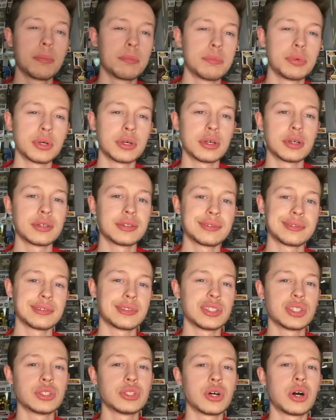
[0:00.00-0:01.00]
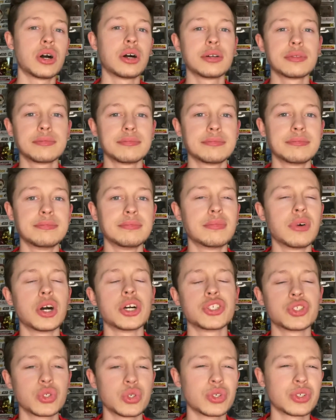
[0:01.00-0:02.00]
but not my
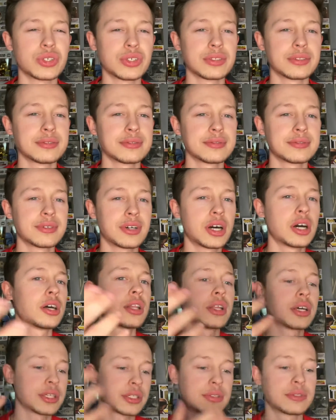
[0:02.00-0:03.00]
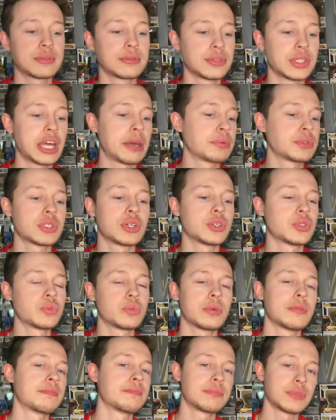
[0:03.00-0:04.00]
sort of good. I like the episodes
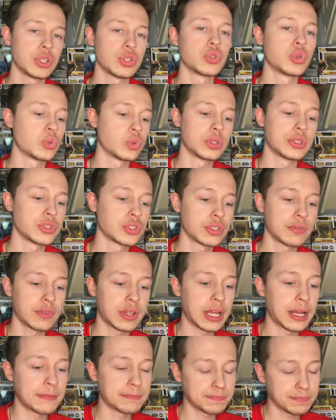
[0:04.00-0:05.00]
with the Duel and stuff like that.